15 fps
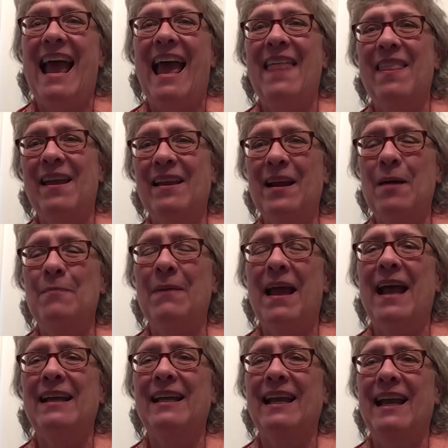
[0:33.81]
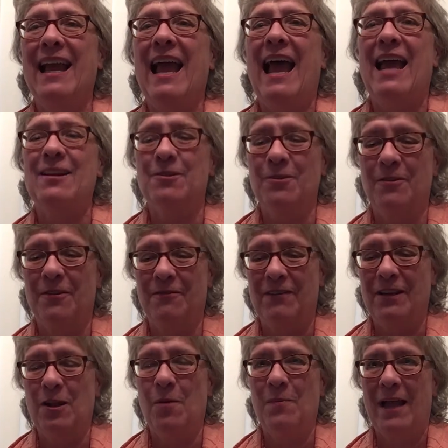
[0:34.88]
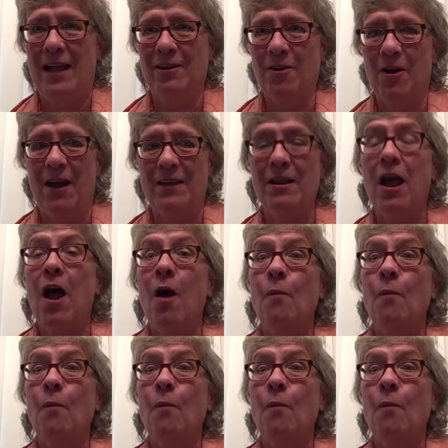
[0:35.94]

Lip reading: and then come back and turn the video back on.